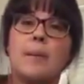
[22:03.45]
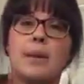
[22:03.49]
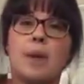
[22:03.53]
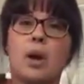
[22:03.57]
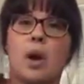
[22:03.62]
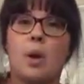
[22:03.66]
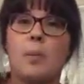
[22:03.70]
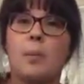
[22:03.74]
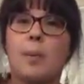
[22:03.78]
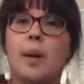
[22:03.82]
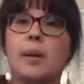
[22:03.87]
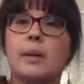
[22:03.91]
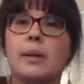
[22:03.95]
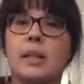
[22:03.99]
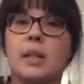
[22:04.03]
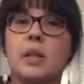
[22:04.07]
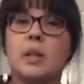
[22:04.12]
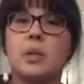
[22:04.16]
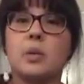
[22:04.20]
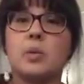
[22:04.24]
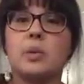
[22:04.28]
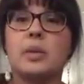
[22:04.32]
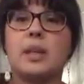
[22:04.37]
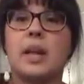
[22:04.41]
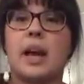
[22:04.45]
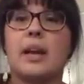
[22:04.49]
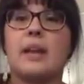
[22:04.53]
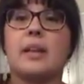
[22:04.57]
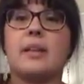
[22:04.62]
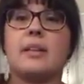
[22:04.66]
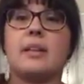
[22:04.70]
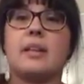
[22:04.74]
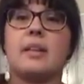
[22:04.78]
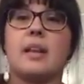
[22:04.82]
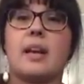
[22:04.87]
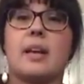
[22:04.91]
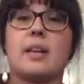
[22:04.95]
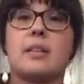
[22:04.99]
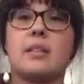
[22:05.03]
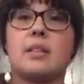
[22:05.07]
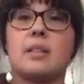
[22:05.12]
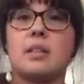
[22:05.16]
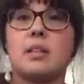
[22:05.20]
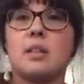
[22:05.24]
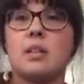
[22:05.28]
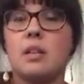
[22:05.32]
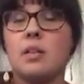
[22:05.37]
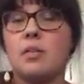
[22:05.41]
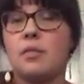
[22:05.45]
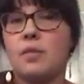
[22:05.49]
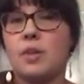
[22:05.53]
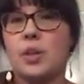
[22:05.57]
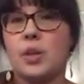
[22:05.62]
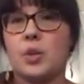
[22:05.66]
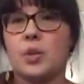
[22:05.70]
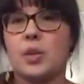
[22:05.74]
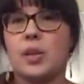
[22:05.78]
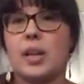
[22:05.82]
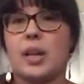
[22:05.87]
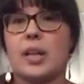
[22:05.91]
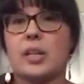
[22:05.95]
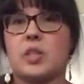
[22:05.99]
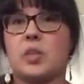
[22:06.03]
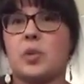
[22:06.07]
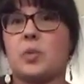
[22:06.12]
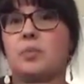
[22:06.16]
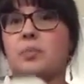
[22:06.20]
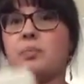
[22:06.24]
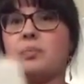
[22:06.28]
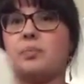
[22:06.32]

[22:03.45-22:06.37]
and I'll probably include that in the next video that I do.